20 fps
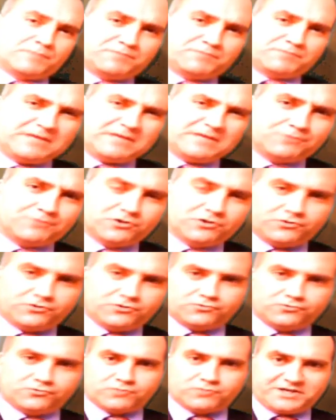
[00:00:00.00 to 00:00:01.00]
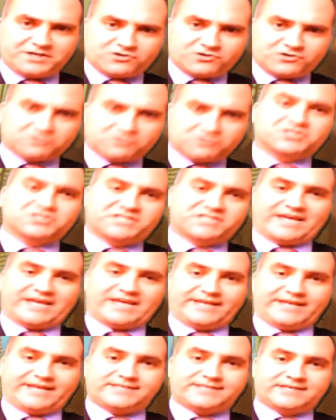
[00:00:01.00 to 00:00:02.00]
But people who
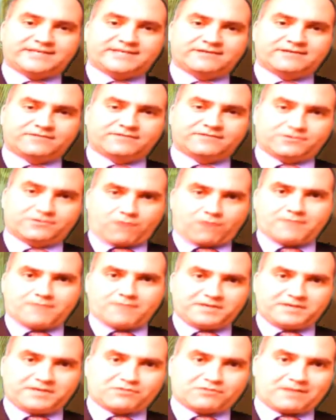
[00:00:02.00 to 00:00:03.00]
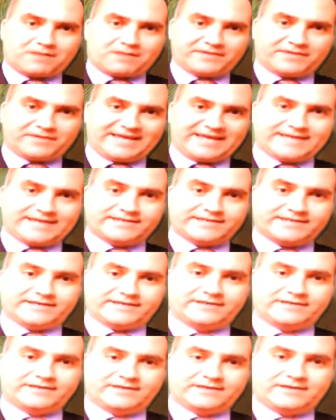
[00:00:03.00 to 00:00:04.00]
regurgitate the Romney
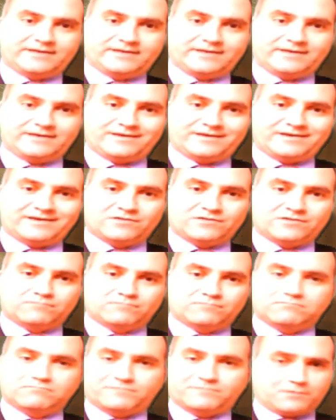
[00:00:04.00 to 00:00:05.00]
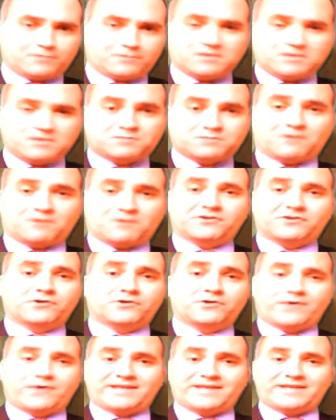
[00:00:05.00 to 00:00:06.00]
propaganda, for the most part,
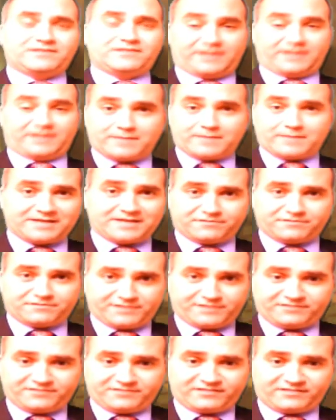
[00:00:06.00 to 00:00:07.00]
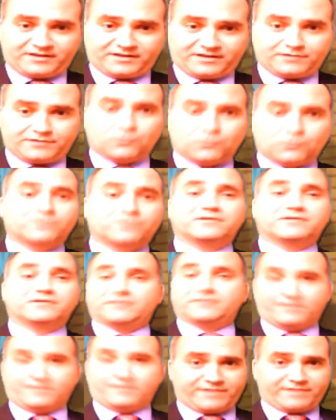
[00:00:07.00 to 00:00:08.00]
don't know anything about the VC or
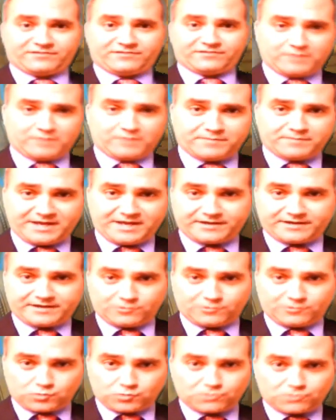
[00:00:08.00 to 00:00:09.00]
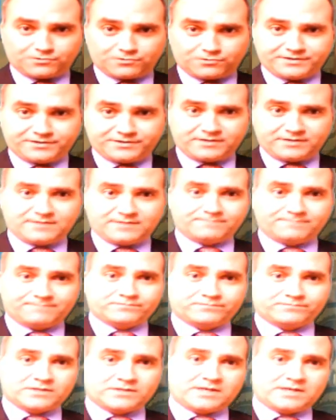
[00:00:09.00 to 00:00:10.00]
the investment banking world.
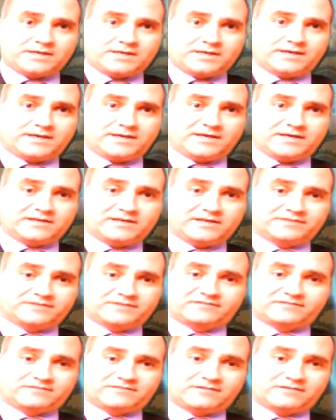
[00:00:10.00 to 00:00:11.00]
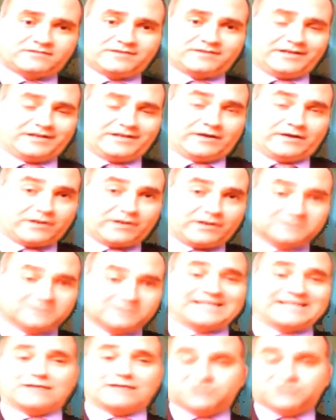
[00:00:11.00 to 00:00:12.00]
And it's, it all
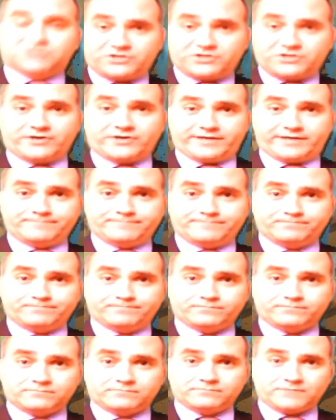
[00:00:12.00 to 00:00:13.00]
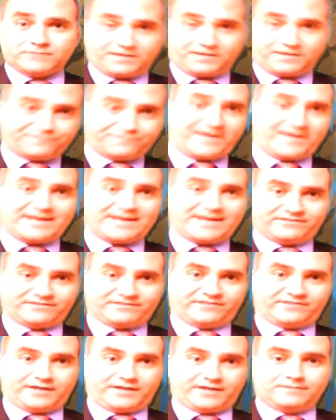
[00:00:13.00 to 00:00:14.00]
sounds good in
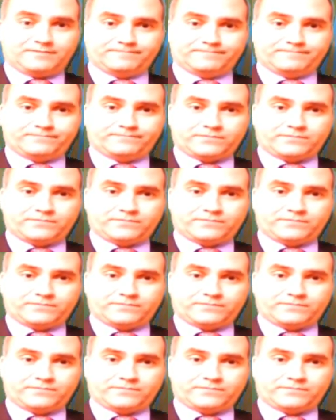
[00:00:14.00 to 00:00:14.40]
fantasy.